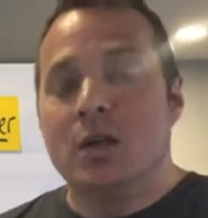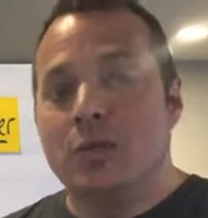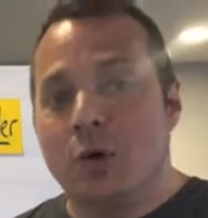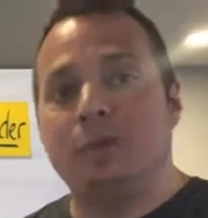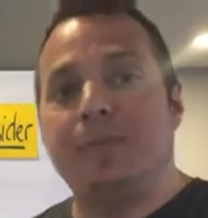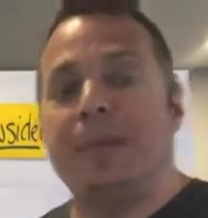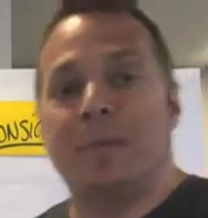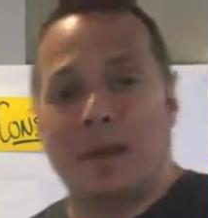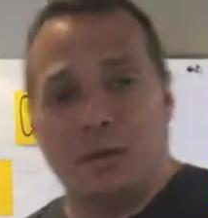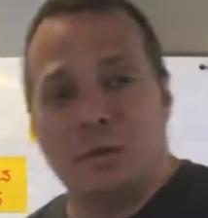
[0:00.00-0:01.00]
those people
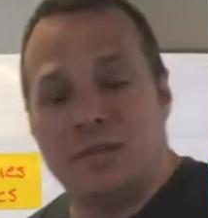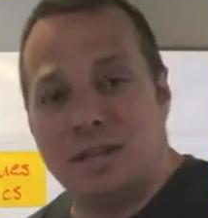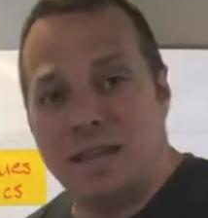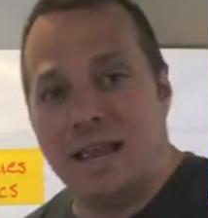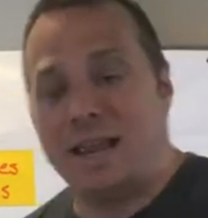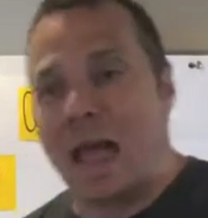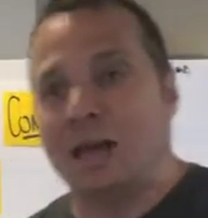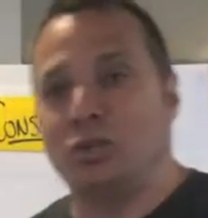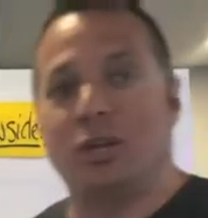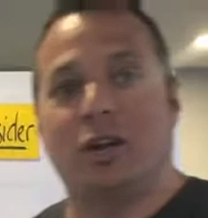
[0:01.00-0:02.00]
that lose in the end
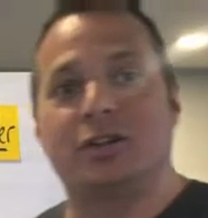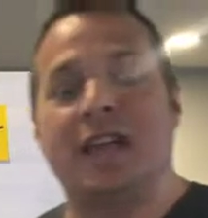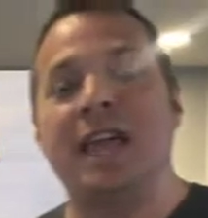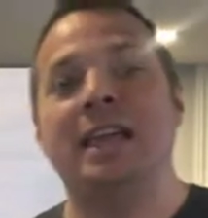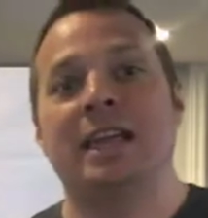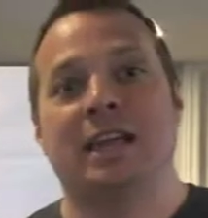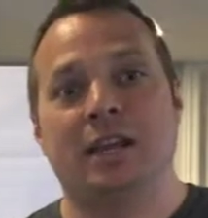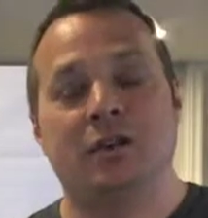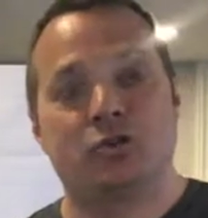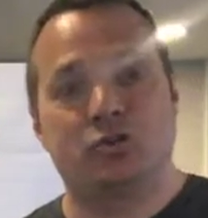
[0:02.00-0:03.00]
actually are taking an
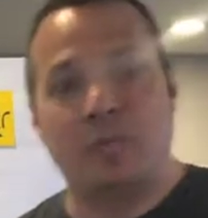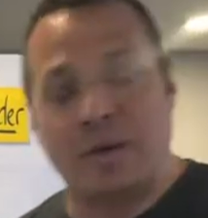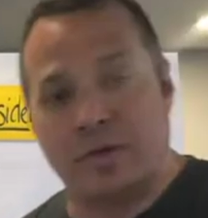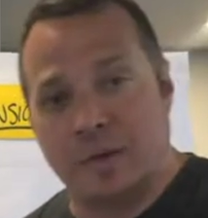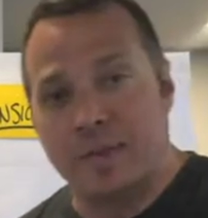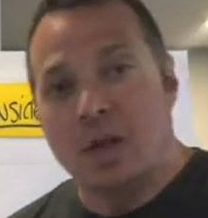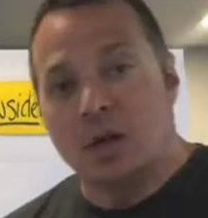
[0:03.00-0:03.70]
industry with them.